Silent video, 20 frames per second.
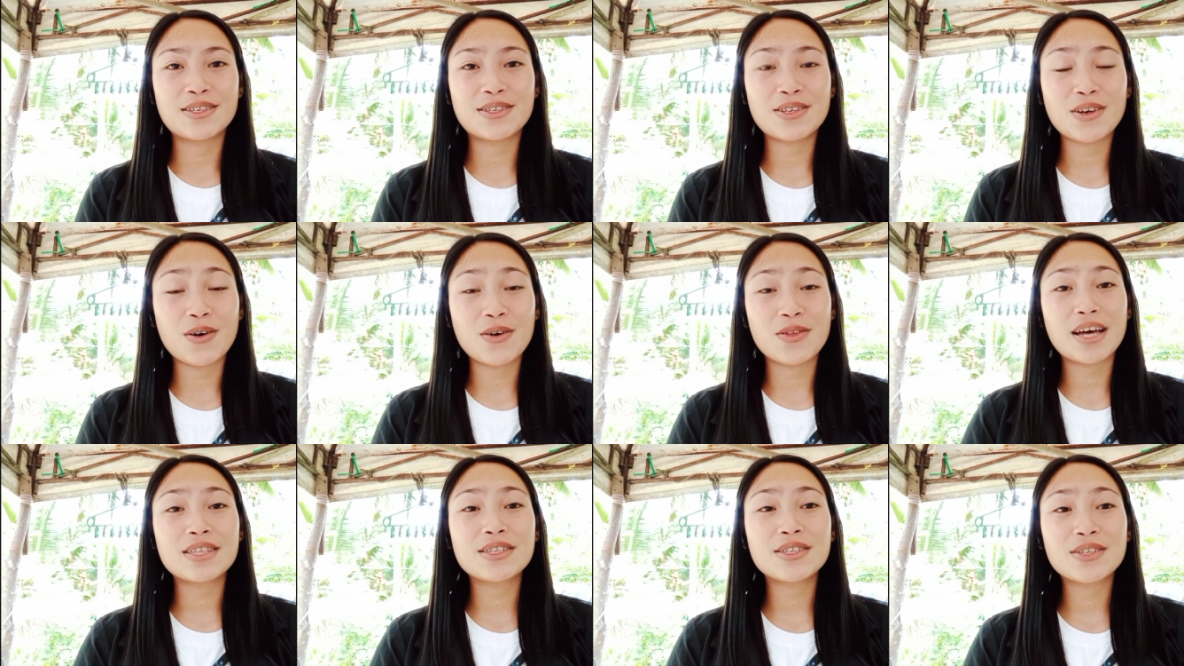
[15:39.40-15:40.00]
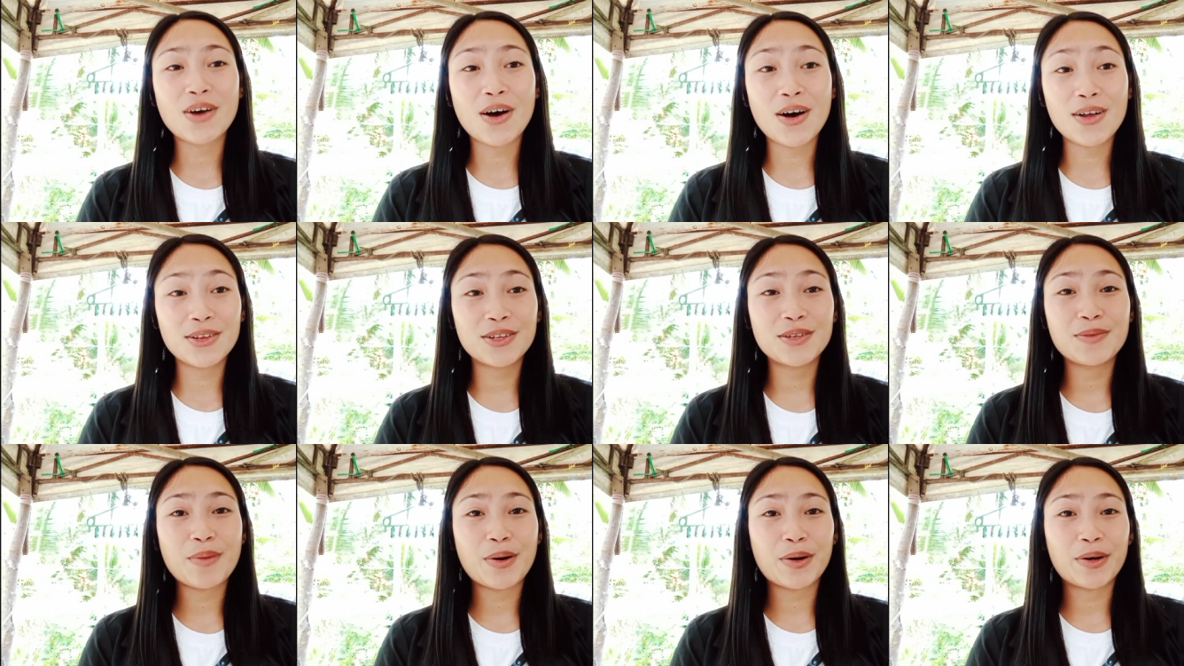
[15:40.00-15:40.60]
So that's
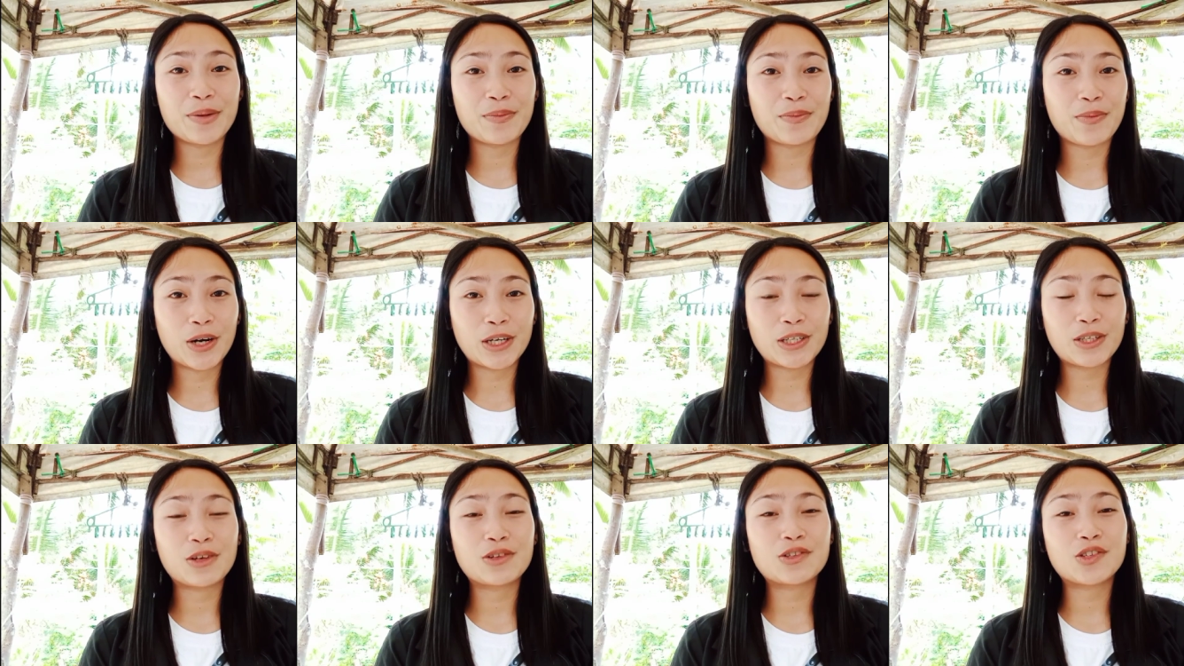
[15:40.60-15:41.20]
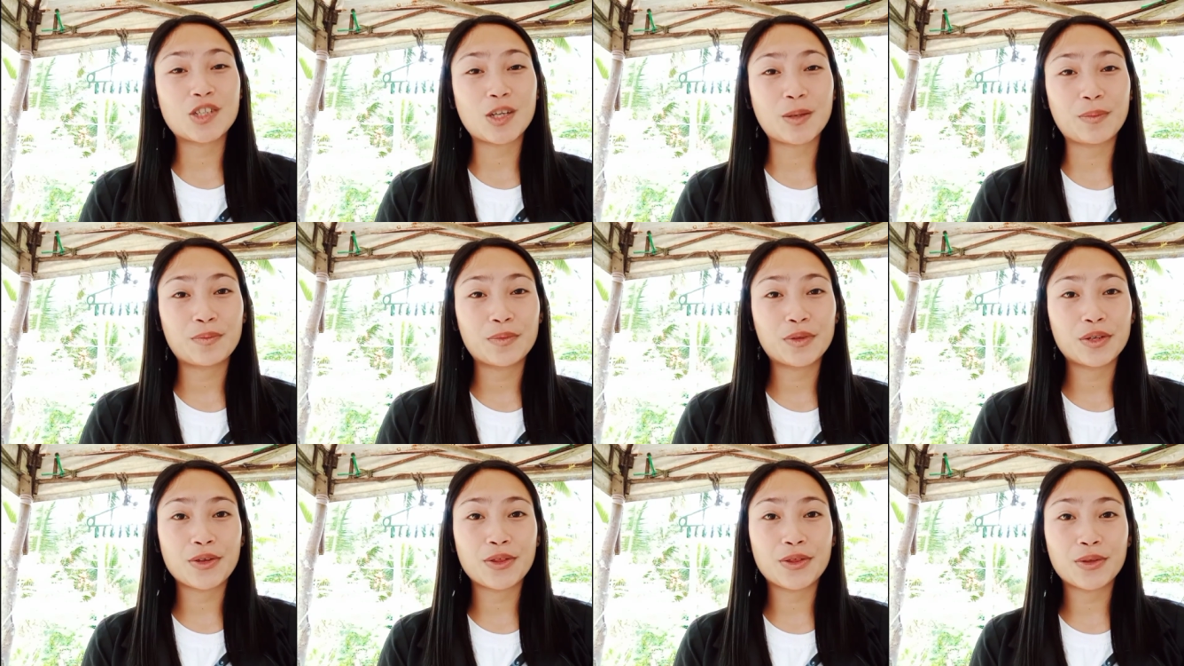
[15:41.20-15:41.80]
all on my report on
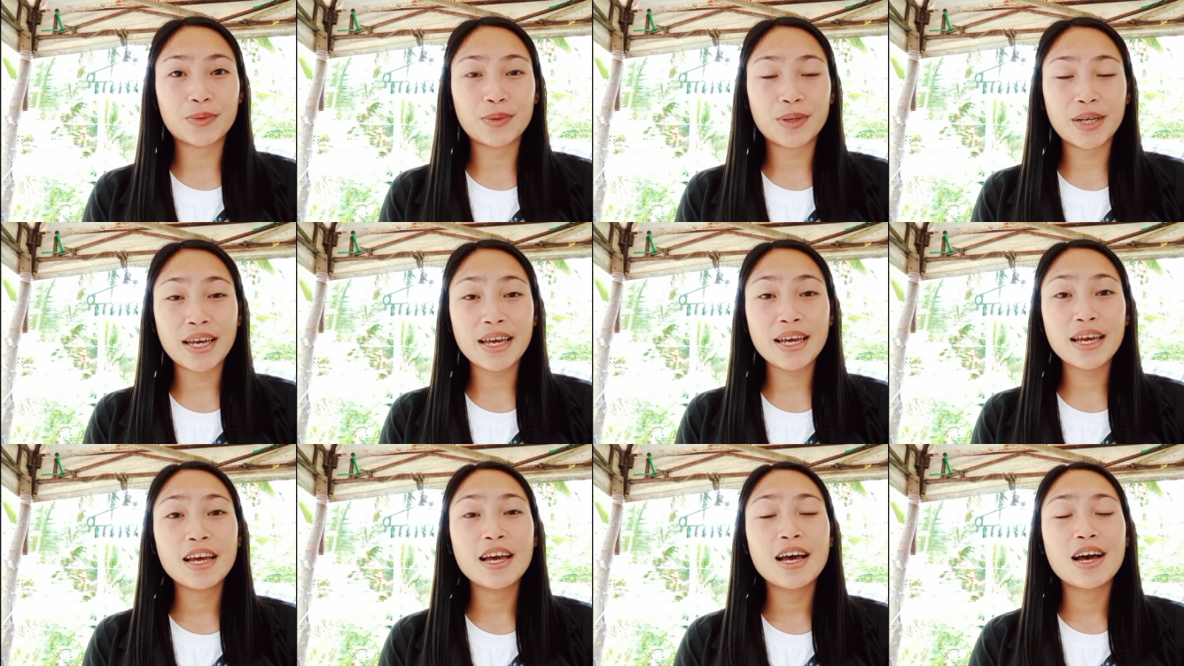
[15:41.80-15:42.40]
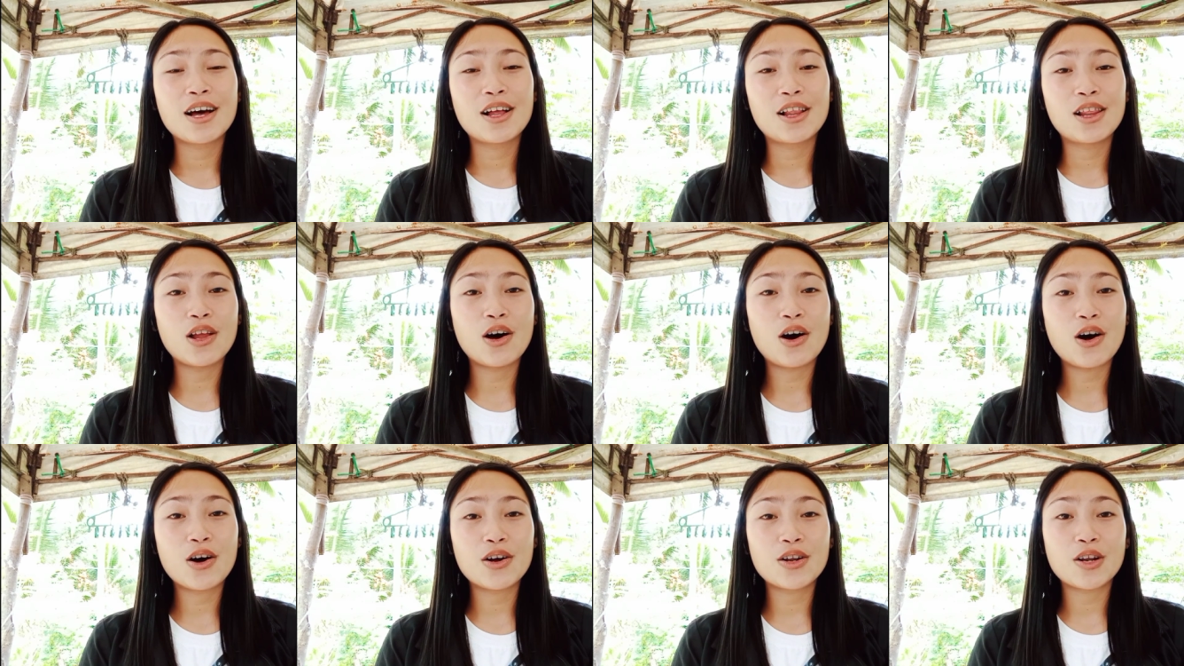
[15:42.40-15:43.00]
chapter 3,
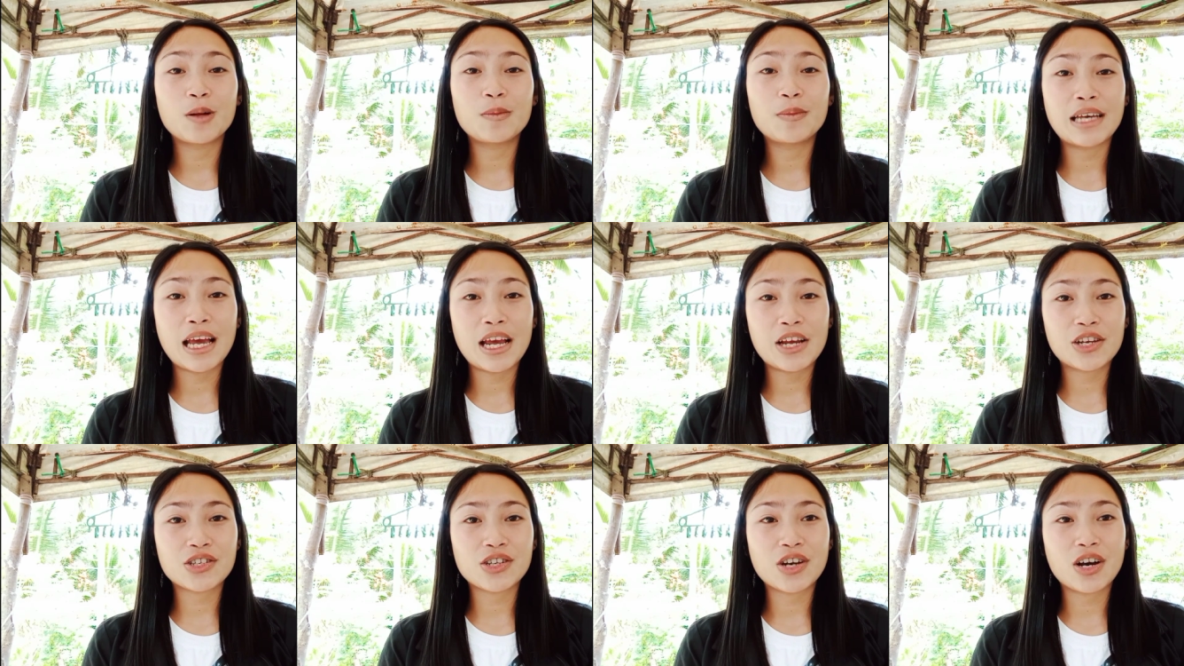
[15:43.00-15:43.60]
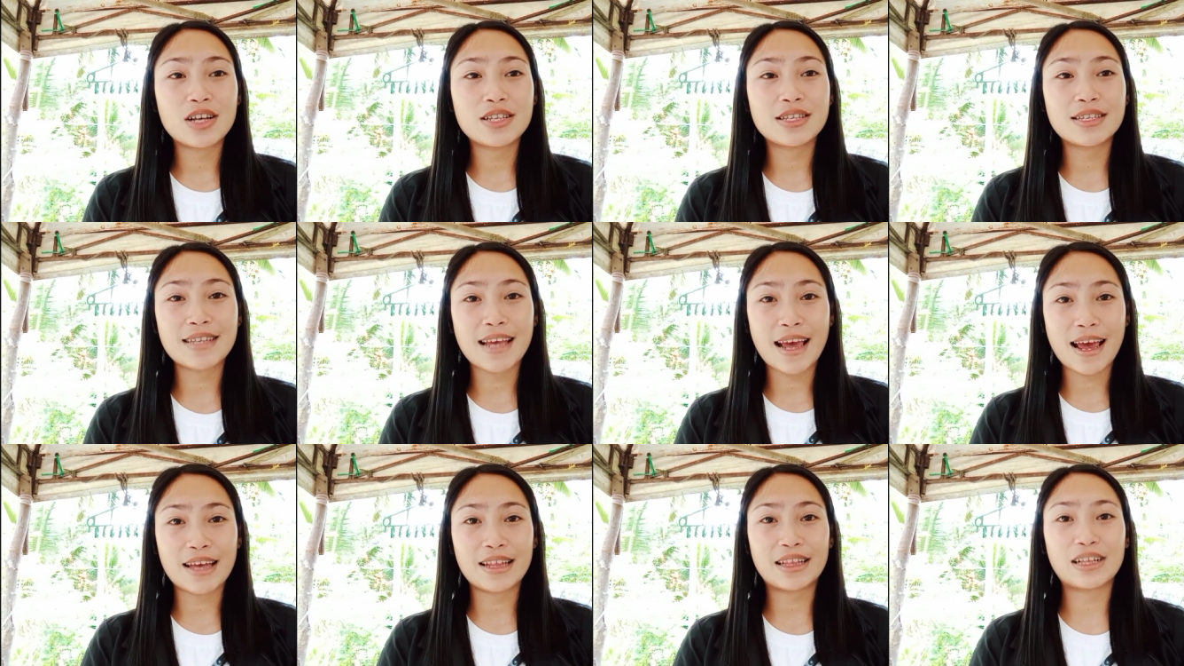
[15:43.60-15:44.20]
Law on Obligations
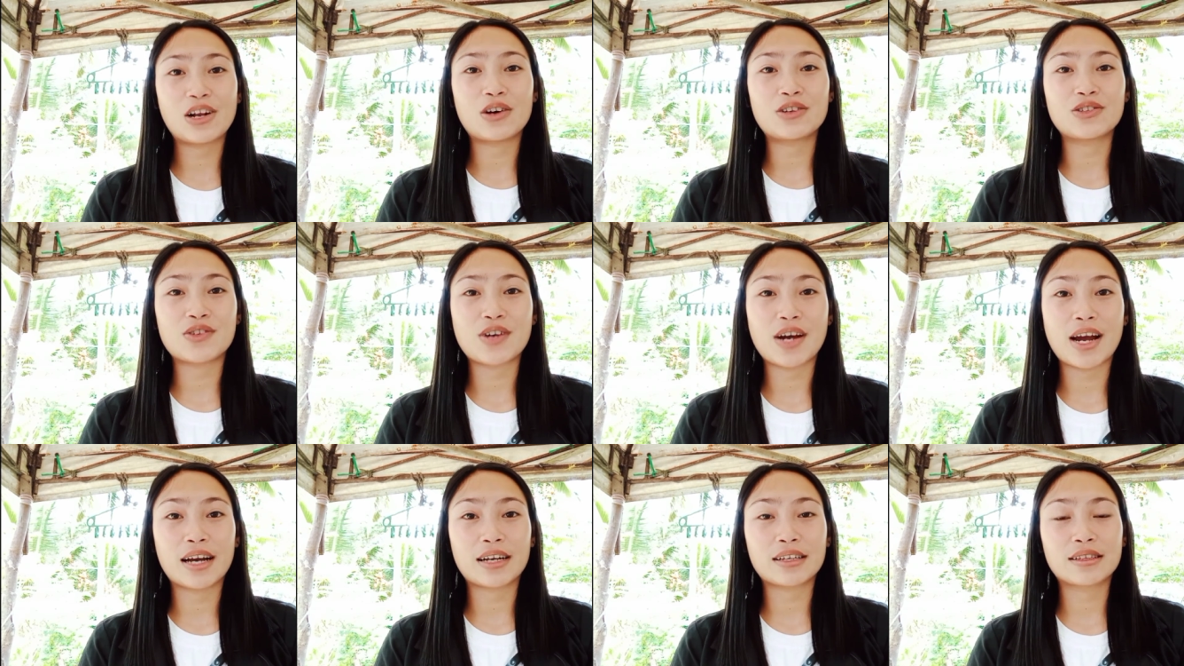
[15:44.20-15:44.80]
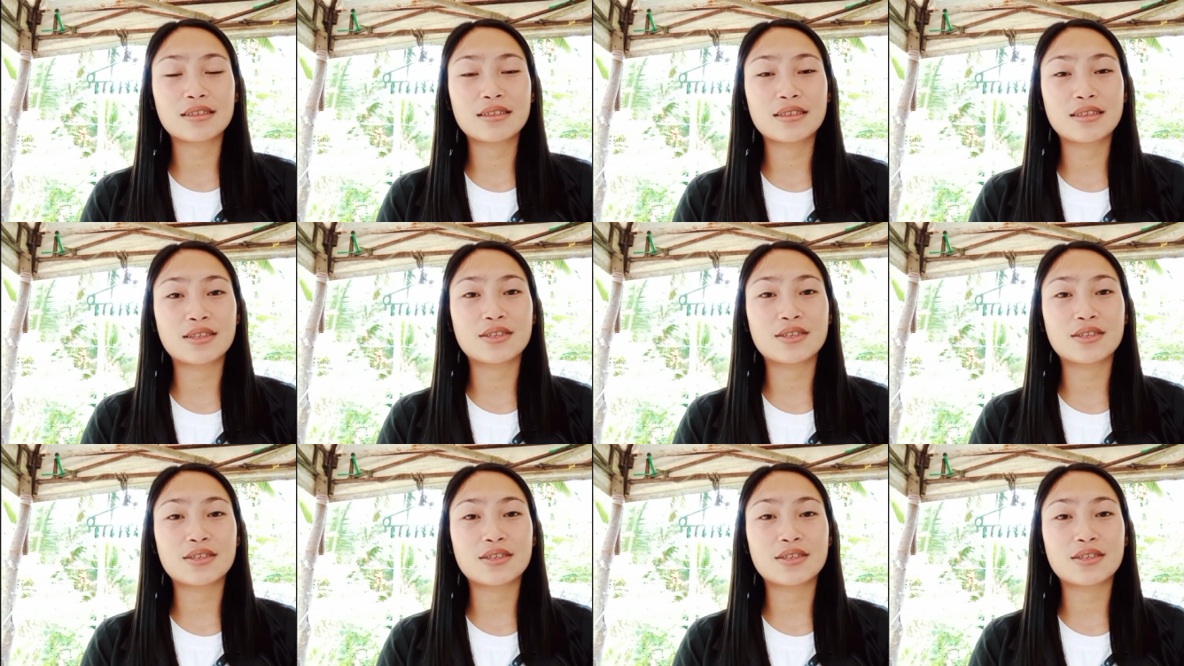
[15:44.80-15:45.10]
and Contracts.